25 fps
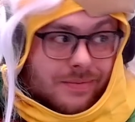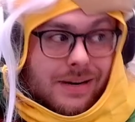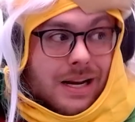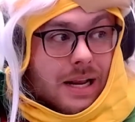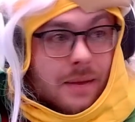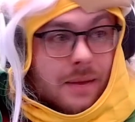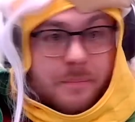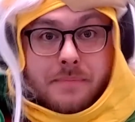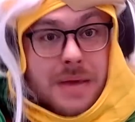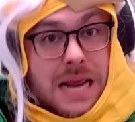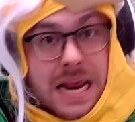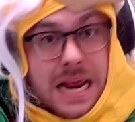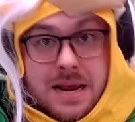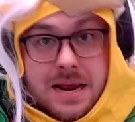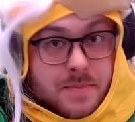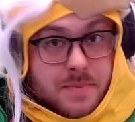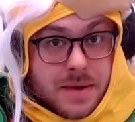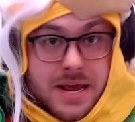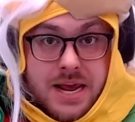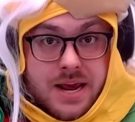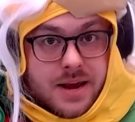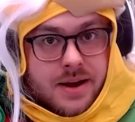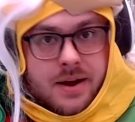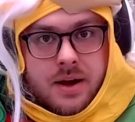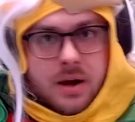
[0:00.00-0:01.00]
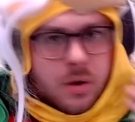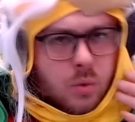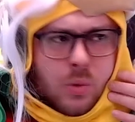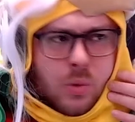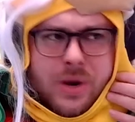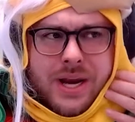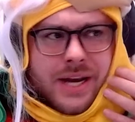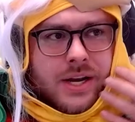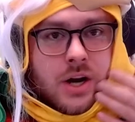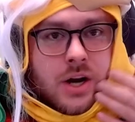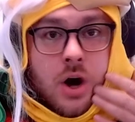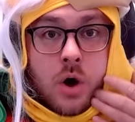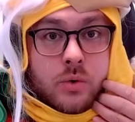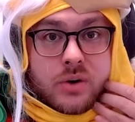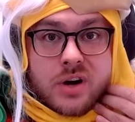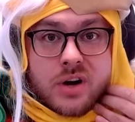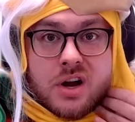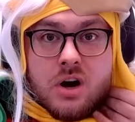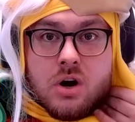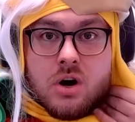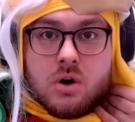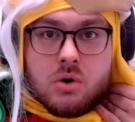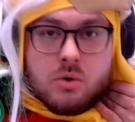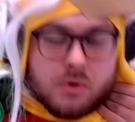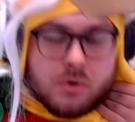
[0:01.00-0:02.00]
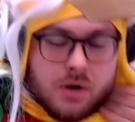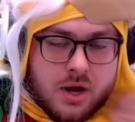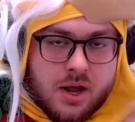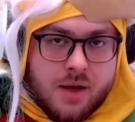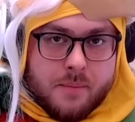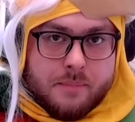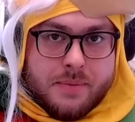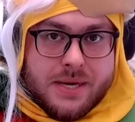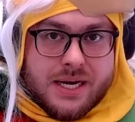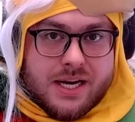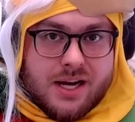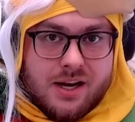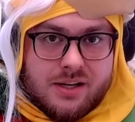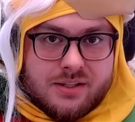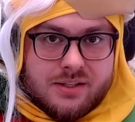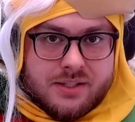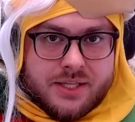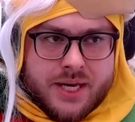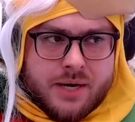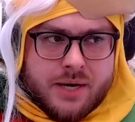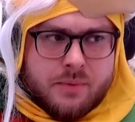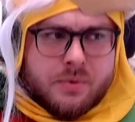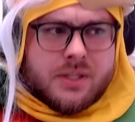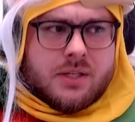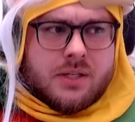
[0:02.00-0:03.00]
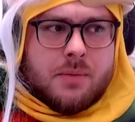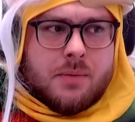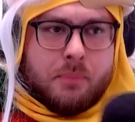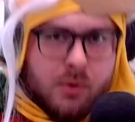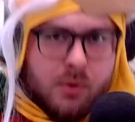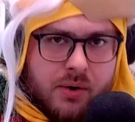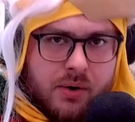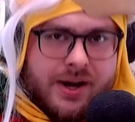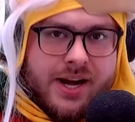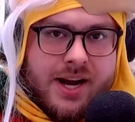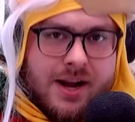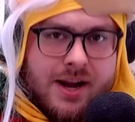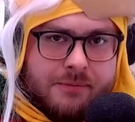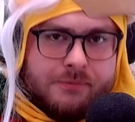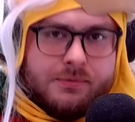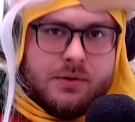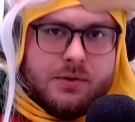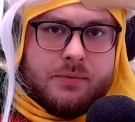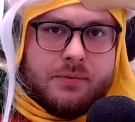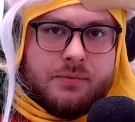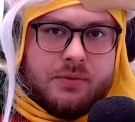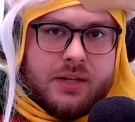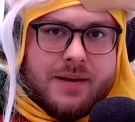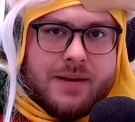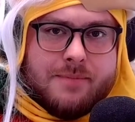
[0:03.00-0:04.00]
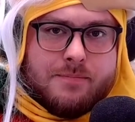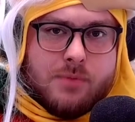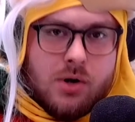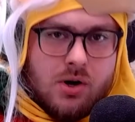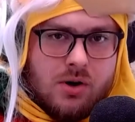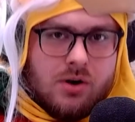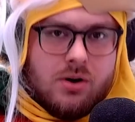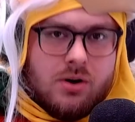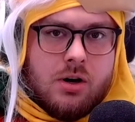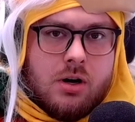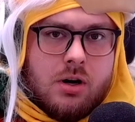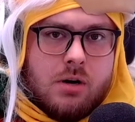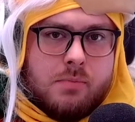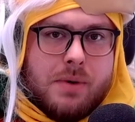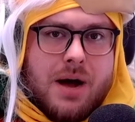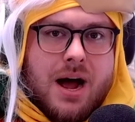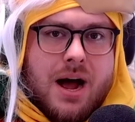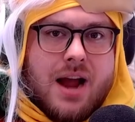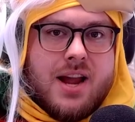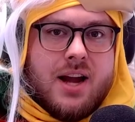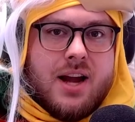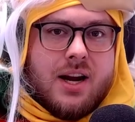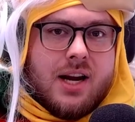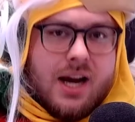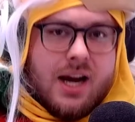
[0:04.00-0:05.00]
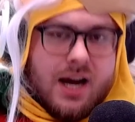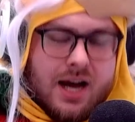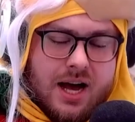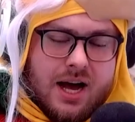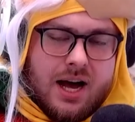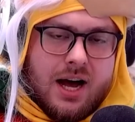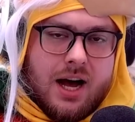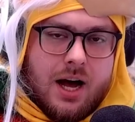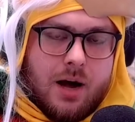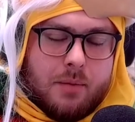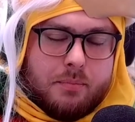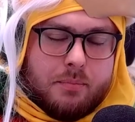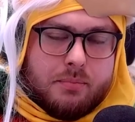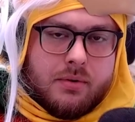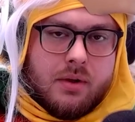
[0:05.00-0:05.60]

maybe we don't know, because he was preemptively murdered by a cop,